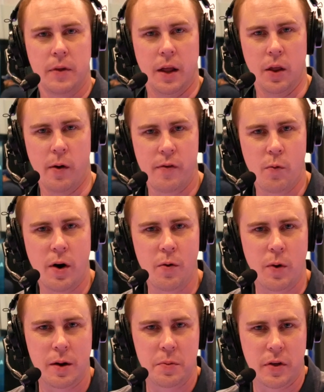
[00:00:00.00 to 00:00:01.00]
Hello,
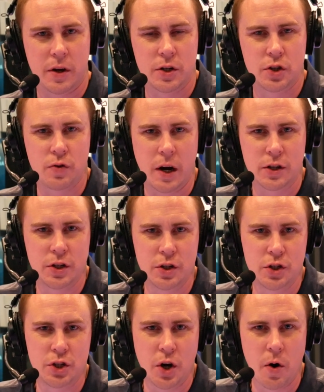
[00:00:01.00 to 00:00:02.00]
everyone. Welcome to the
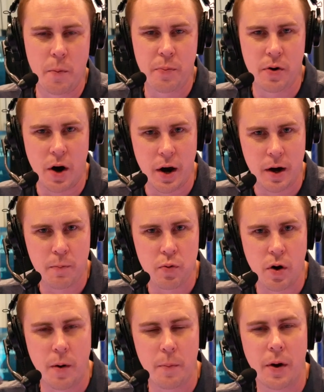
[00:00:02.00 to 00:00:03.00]
Construction Show Product
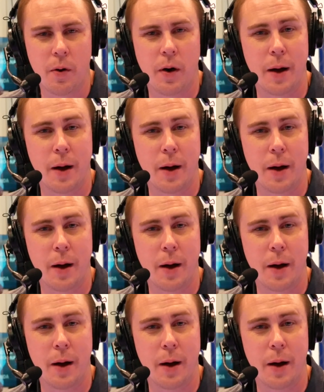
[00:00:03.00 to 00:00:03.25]
Promo.